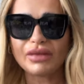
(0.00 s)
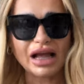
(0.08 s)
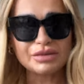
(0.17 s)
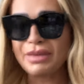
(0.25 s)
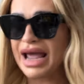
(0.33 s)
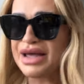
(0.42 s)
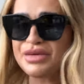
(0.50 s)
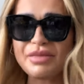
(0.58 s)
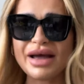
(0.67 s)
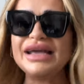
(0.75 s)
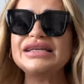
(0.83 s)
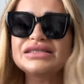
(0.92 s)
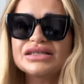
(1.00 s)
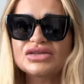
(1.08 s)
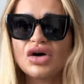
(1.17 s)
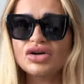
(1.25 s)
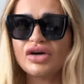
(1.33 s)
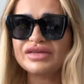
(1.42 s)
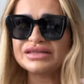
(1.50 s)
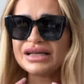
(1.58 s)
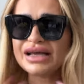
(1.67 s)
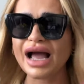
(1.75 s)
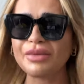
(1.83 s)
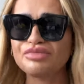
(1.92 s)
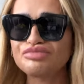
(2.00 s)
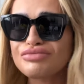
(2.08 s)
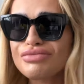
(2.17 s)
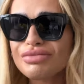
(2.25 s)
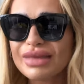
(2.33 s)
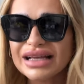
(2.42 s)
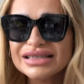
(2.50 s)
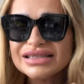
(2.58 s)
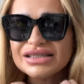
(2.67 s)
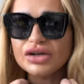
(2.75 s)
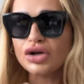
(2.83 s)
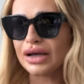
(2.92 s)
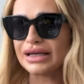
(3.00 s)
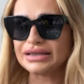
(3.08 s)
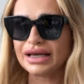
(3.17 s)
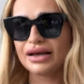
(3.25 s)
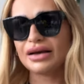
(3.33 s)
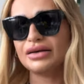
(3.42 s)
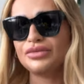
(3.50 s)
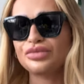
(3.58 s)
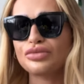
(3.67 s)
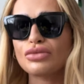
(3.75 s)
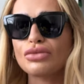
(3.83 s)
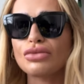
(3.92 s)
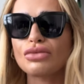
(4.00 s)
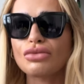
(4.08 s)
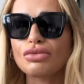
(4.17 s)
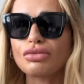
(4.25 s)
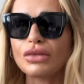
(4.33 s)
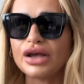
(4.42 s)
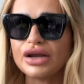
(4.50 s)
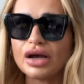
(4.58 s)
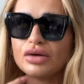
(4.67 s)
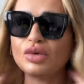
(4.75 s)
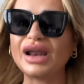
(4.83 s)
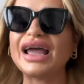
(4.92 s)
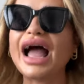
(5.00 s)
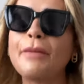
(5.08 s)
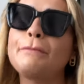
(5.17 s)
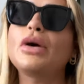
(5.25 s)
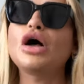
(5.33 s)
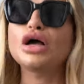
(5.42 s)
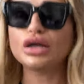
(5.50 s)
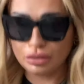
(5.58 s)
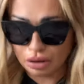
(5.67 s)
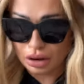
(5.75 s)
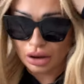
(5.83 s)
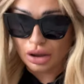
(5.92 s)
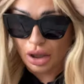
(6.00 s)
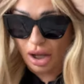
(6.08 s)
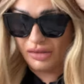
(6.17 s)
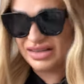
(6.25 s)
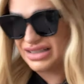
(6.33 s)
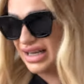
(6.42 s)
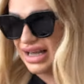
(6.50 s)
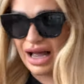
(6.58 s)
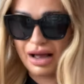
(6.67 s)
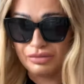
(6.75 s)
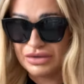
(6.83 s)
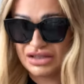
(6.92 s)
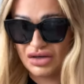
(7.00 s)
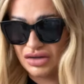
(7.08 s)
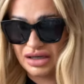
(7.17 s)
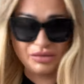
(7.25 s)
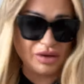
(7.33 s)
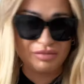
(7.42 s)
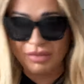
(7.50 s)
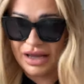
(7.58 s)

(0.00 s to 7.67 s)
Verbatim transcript: maybe my eating disorder, obviously, I'm still not eating, you know, well, I am, but obviously, I'm disordered with my